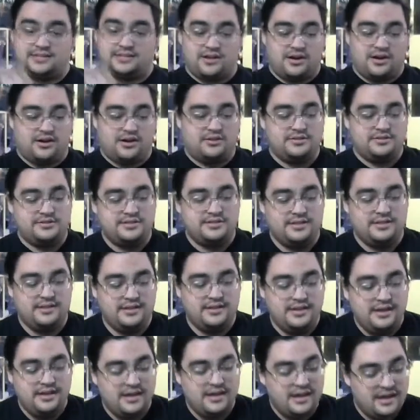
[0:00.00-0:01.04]
cards.
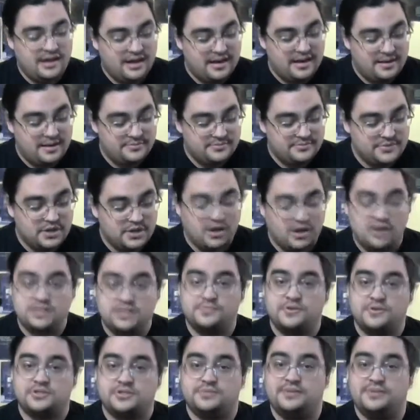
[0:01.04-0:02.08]
There are
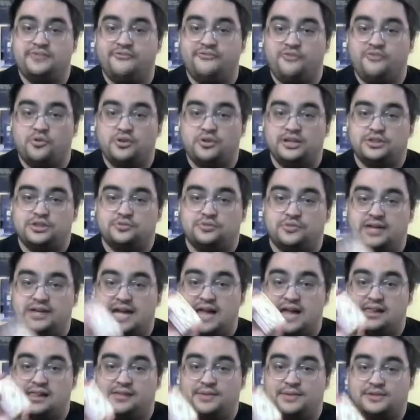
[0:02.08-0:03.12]
supposed to be 43
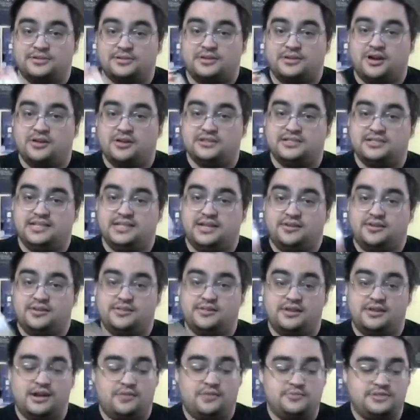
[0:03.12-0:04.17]
elemental cards in here, and
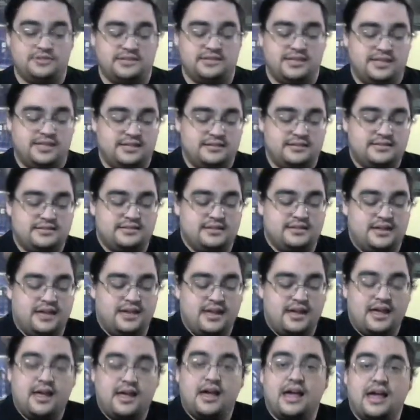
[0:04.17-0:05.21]
that was these,
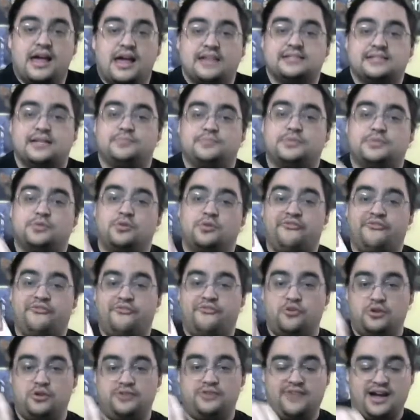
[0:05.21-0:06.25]
except there were
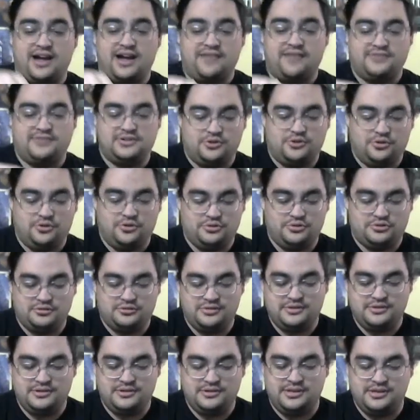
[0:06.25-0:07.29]
45 in total.
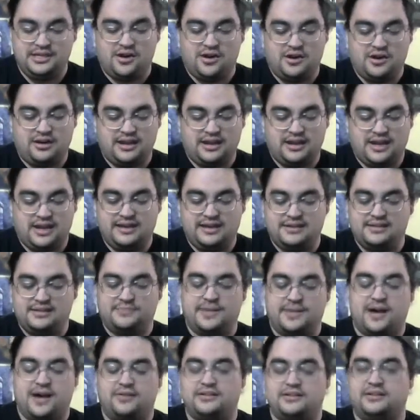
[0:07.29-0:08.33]
The Arcane and the
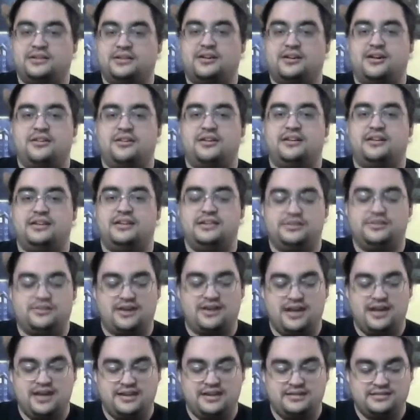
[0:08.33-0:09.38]
Paladin card on either
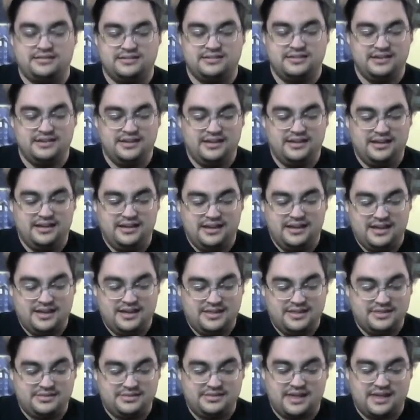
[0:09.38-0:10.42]
end,
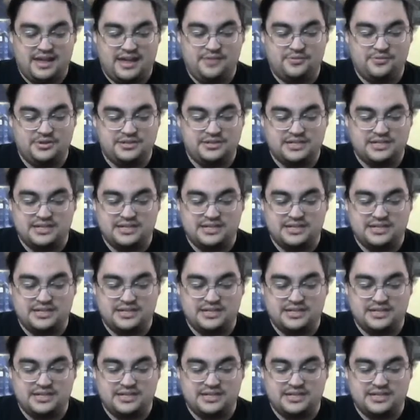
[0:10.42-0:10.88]
they were